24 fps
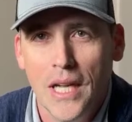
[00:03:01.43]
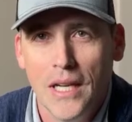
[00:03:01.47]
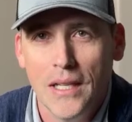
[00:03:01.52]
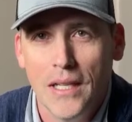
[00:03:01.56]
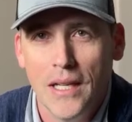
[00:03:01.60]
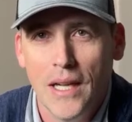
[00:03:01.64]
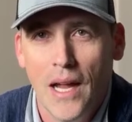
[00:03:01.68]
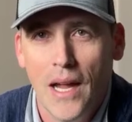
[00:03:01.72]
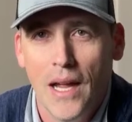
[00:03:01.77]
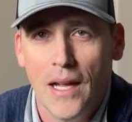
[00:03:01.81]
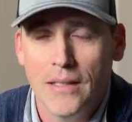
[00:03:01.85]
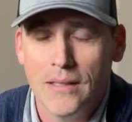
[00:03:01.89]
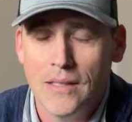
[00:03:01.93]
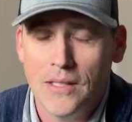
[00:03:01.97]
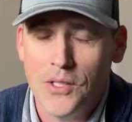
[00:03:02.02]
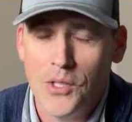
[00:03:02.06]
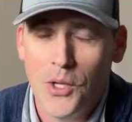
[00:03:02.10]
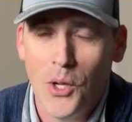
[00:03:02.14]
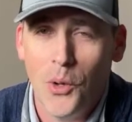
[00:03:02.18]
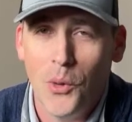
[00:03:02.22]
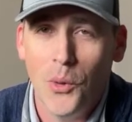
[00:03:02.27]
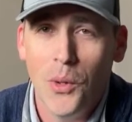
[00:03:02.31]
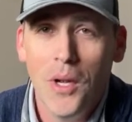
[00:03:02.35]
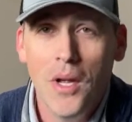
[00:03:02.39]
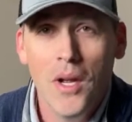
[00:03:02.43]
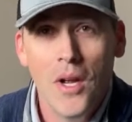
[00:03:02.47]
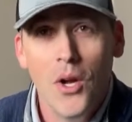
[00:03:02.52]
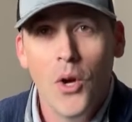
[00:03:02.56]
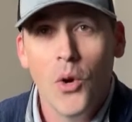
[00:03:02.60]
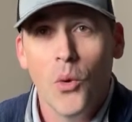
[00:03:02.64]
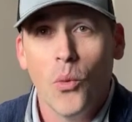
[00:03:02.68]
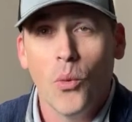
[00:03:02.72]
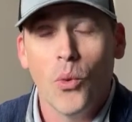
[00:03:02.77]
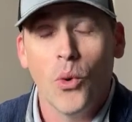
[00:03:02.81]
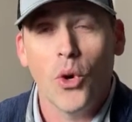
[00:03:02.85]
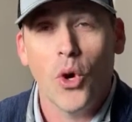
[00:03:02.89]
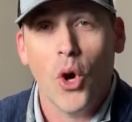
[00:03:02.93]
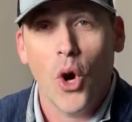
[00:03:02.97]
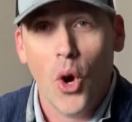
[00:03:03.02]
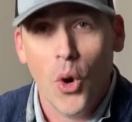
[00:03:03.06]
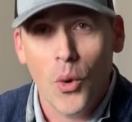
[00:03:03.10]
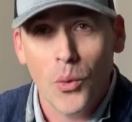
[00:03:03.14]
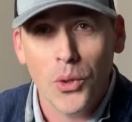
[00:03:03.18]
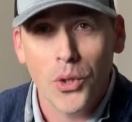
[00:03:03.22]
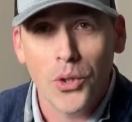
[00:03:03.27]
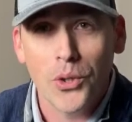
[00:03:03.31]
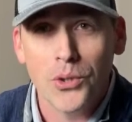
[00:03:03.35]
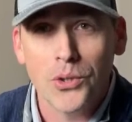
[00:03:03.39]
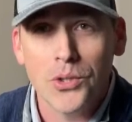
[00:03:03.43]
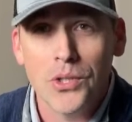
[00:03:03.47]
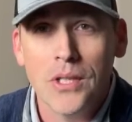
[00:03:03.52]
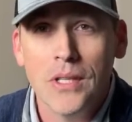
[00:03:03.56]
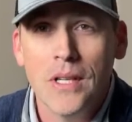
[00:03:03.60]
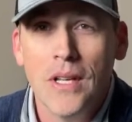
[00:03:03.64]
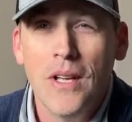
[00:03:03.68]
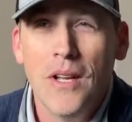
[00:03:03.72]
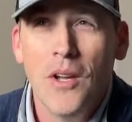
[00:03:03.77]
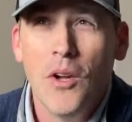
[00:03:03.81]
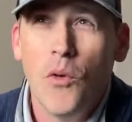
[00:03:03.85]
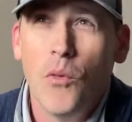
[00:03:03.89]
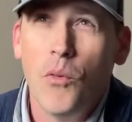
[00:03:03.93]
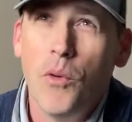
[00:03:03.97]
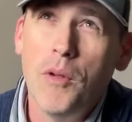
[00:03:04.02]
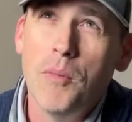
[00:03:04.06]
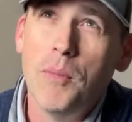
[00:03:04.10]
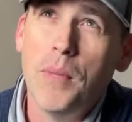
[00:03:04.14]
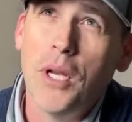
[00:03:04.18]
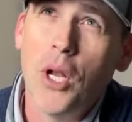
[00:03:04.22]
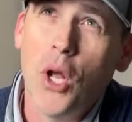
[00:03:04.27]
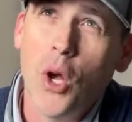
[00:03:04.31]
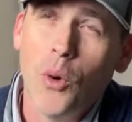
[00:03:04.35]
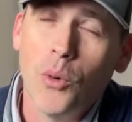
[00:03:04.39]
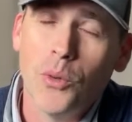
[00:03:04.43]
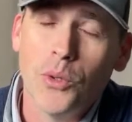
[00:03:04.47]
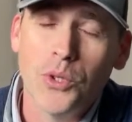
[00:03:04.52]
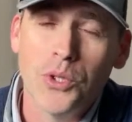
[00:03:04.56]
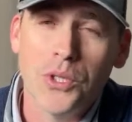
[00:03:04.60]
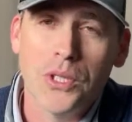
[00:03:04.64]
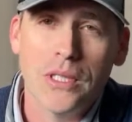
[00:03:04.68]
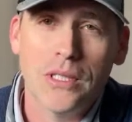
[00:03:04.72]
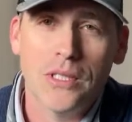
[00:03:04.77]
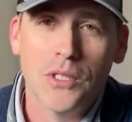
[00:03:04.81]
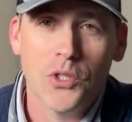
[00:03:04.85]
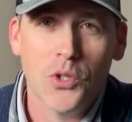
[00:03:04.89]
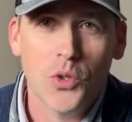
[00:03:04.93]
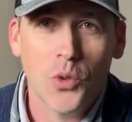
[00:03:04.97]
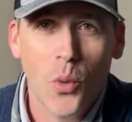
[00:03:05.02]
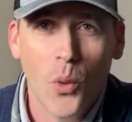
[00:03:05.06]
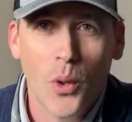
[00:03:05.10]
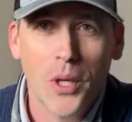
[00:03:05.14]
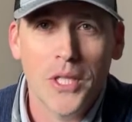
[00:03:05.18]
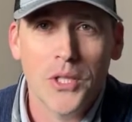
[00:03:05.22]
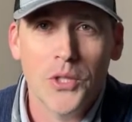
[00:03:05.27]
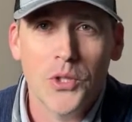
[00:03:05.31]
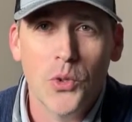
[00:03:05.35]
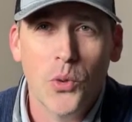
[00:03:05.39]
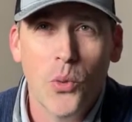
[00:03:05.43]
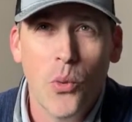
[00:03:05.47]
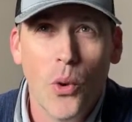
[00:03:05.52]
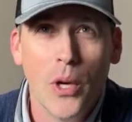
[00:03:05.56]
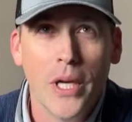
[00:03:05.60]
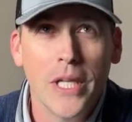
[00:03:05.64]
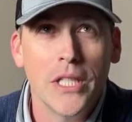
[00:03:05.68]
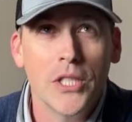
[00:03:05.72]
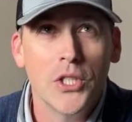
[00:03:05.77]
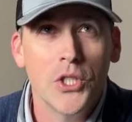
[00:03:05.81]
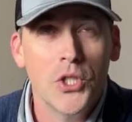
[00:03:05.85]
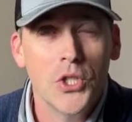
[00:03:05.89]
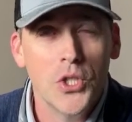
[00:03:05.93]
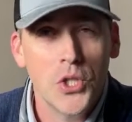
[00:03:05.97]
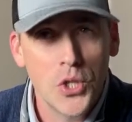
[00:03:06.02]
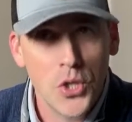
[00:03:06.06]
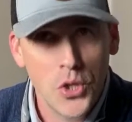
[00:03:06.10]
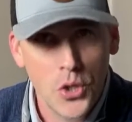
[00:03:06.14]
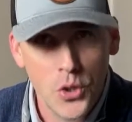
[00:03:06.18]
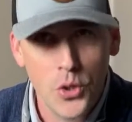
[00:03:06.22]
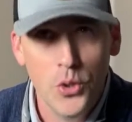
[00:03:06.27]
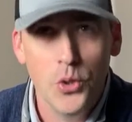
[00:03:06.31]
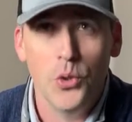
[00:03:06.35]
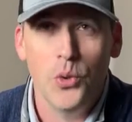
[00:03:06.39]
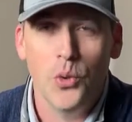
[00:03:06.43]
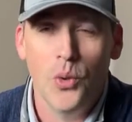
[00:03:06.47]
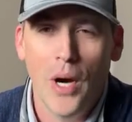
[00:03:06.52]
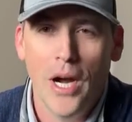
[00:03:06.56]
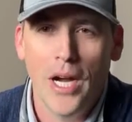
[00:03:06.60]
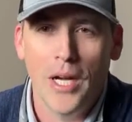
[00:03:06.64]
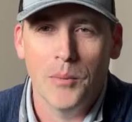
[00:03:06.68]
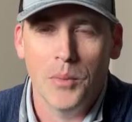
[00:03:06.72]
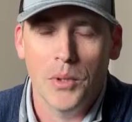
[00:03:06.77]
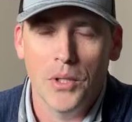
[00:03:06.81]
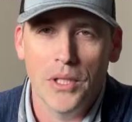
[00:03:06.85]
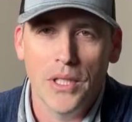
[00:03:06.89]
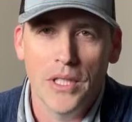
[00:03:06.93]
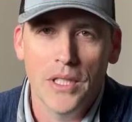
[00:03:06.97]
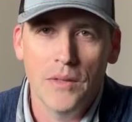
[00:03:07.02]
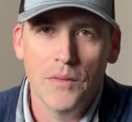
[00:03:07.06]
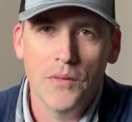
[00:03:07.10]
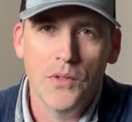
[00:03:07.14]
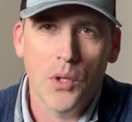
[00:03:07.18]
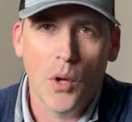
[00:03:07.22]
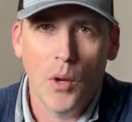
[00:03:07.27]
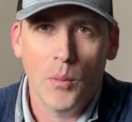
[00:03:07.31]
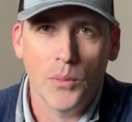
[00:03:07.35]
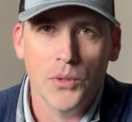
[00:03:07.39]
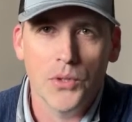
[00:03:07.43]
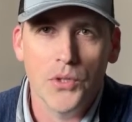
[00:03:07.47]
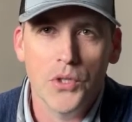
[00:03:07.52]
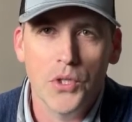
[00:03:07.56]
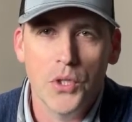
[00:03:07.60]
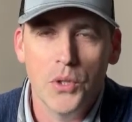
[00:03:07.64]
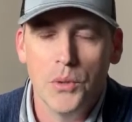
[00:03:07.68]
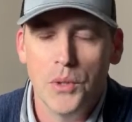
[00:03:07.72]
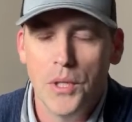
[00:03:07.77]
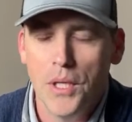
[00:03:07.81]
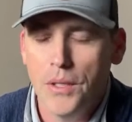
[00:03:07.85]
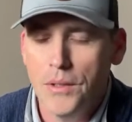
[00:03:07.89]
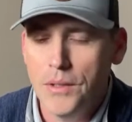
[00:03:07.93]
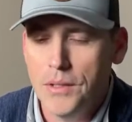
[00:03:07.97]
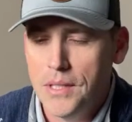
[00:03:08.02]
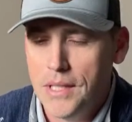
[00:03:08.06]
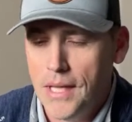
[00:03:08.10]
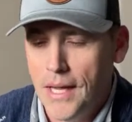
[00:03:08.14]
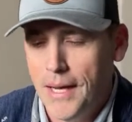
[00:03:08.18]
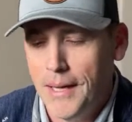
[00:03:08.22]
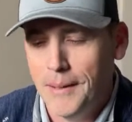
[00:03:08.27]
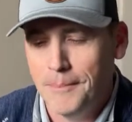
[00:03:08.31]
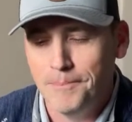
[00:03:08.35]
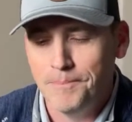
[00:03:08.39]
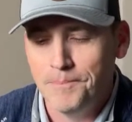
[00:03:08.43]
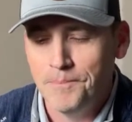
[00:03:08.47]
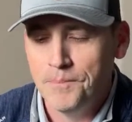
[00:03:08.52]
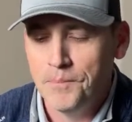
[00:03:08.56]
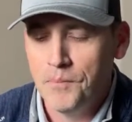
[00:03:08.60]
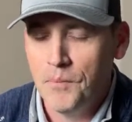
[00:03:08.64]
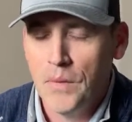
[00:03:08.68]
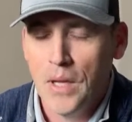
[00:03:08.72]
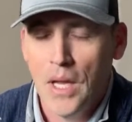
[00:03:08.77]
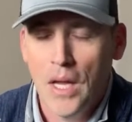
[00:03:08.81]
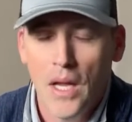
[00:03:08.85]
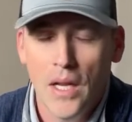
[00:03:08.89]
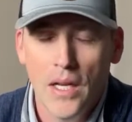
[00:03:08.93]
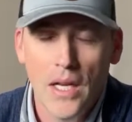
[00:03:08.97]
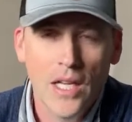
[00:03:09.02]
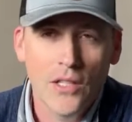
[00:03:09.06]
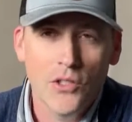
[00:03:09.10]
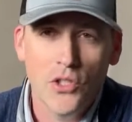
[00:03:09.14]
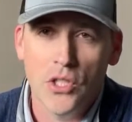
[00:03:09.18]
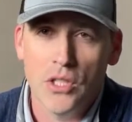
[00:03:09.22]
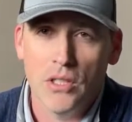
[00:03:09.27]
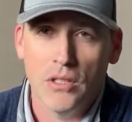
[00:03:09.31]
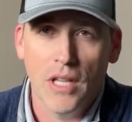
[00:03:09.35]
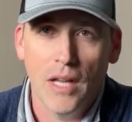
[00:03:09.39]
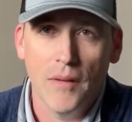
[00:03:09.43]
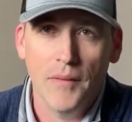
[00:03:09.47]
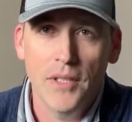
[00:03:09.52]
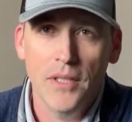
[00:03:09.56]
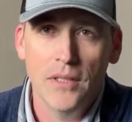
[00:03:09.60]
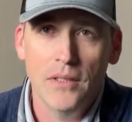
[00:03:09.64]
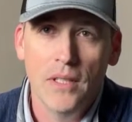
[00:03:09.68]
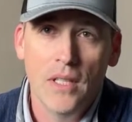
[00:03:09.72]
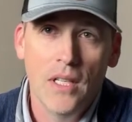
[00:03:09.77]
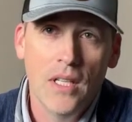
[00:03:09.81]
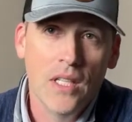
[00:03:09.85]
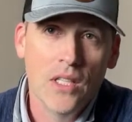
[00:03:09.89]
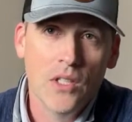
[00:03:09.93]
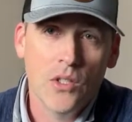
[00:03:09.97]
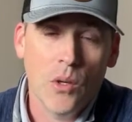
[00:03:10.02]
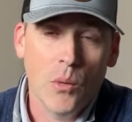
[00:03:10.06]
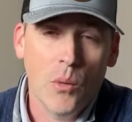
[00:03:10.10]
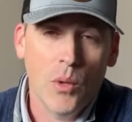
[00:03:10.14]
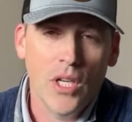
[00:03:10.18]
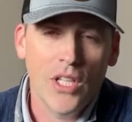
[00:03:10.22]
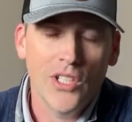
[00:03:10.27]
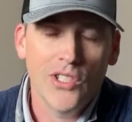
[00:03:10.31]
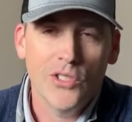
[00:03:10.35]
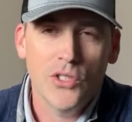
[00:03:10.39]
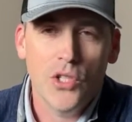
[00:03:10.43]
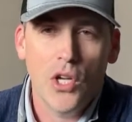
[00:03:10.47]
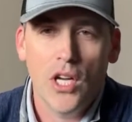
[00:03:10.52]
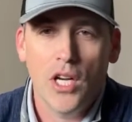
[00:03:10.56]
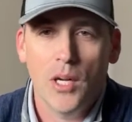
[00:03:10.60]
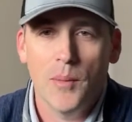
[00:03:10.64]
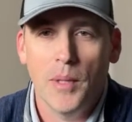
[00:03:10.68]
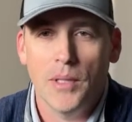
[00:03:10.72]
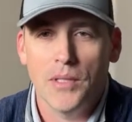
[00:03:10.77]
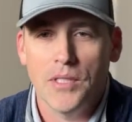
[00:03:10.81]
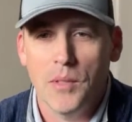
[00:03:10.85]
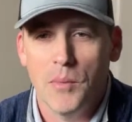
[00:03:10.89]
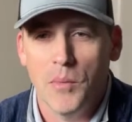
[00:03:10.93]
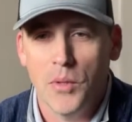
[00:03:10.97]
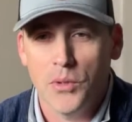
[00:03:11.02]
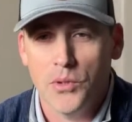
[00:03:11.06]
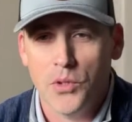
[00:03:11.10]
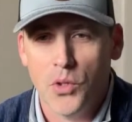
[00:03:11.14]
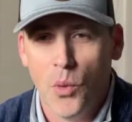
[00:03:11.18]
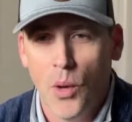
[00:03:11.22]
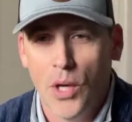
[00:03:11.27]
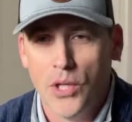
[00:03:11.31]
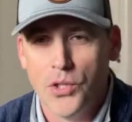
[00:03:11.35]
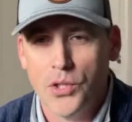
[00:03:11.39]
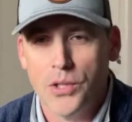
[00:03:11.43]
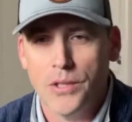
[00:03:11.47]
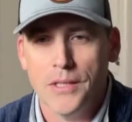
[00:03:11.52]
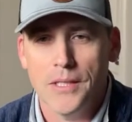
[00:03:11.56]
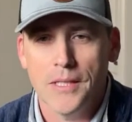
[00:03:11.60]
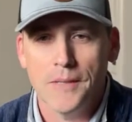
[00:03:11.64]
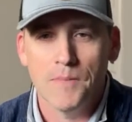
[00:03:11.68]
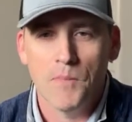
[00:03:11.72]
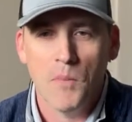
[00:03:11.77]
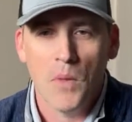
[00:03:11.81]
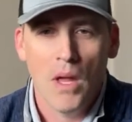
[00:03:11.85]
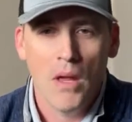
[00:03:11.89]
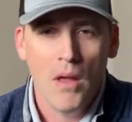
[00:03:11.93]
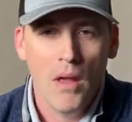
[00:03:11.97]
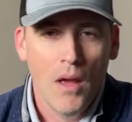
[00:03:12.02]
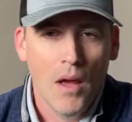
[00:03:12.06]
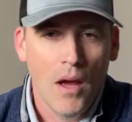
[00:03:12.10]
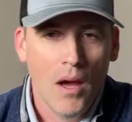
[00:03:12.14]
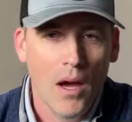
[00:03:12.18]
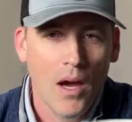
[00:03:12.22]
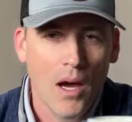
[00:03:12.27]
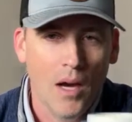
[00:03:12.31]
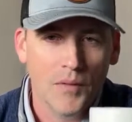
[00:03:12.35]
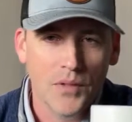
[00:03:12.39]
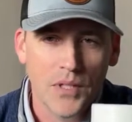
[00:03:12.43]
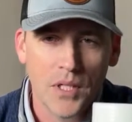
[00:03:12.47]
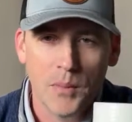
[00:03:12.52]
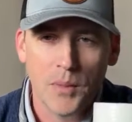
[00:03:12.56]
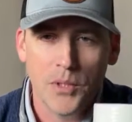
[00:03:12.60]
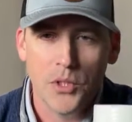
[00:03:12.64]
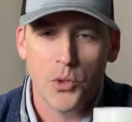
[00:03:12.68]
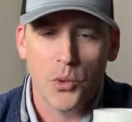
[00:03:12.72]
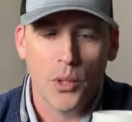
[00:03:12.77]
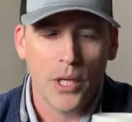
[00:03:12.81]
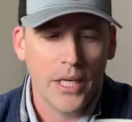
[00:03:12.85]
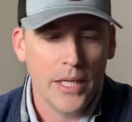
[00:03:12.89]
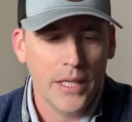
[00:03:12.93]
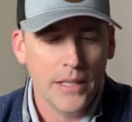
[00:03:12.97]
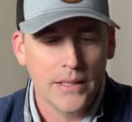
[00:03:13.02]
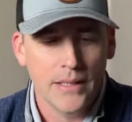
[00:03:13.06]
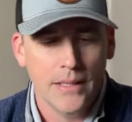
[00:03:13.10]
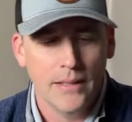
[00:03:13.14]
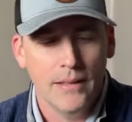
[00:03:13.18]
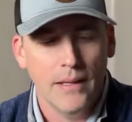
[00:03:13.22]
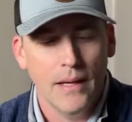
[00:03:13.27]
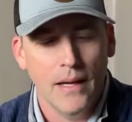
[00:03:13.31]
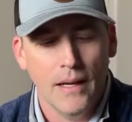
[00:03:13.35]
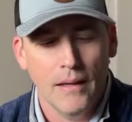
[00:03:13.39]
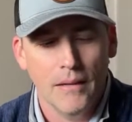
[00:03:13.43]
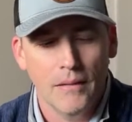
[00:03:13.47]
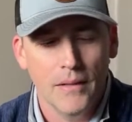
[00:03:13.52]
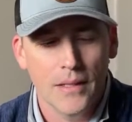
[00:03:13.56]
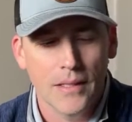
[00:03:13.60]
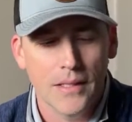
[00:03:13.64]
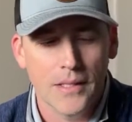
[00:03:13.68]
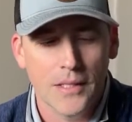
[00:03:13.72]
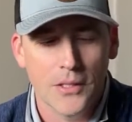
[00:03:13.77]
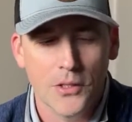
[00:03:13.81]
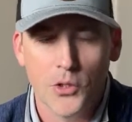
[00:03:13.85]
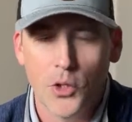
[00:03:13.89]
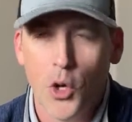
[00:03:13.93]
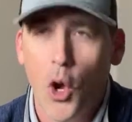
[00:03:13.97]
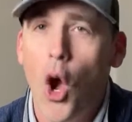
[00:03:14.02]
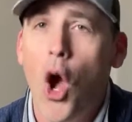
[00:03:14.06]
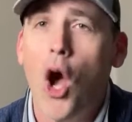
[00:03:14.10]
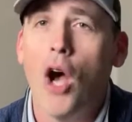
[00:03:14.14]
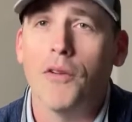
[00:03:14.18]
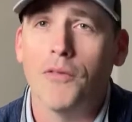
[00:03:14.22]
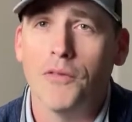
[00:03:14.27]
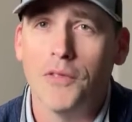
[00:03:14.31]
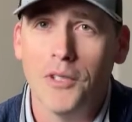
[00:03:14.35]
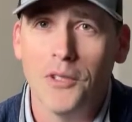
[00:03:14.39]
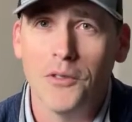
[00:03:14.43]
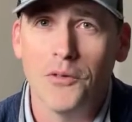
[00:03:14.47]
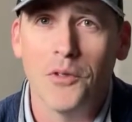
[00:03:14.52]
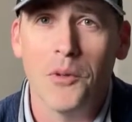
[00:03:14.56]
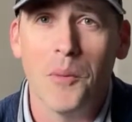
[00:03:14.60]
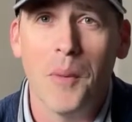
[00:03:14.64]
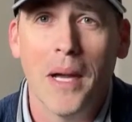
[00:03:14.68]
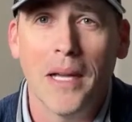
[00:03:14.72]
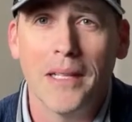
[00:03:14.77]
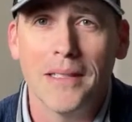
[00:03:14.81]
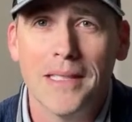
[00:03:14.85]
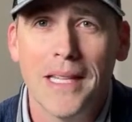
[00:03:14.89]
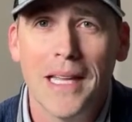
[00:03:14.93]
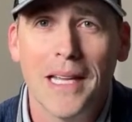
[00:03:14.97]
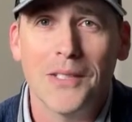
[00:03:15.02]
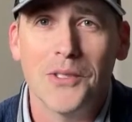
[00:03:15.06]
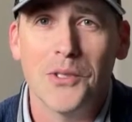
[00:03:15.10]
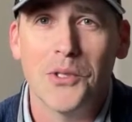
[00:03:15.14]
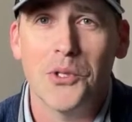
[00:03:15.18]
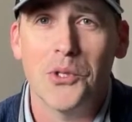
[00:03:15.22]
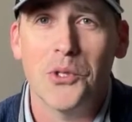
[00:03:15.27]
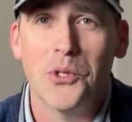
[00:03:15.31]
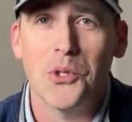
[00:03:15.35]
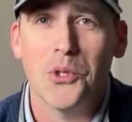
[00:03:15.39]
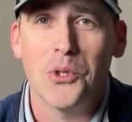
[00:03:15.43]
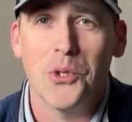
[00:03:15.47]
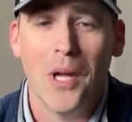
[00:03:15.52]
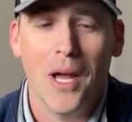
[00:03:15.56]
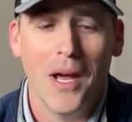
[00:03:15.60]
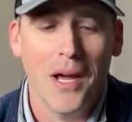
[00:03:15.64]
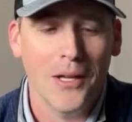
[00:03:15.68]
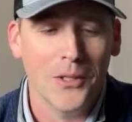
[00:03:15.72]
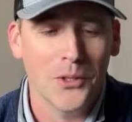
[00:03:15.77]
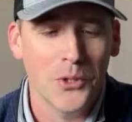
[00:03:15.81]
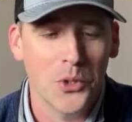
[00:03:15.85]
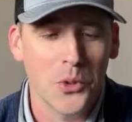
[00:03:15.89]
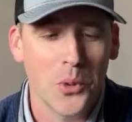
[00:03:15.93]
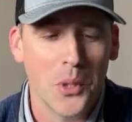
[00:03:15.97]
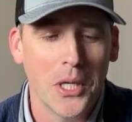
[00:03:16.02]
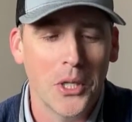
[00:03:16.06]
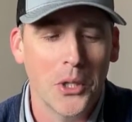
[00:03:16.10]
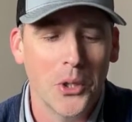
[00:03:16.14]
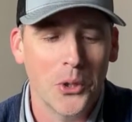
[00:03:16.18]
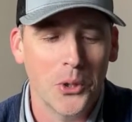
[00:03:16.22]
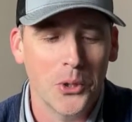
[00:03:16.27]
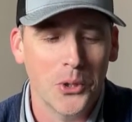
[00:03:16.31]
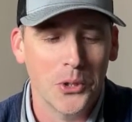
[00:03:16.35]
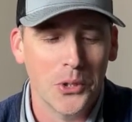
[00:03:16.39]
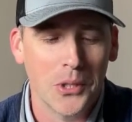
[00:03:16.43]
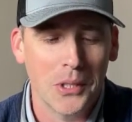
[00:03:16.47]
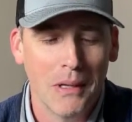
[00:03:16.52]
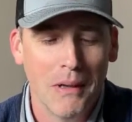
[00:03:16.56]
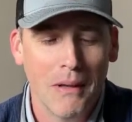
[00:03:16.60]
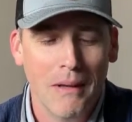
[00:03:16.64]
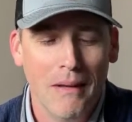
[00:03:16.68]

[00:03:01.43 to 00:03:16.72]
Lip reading: again. So we're owners. We've been owners since 2022, I believe, so almost 2 years. And yeah, just love it. So I wanted to talk about some of those questions. If you see me drinking today, this is coffee for my Texas drinkers.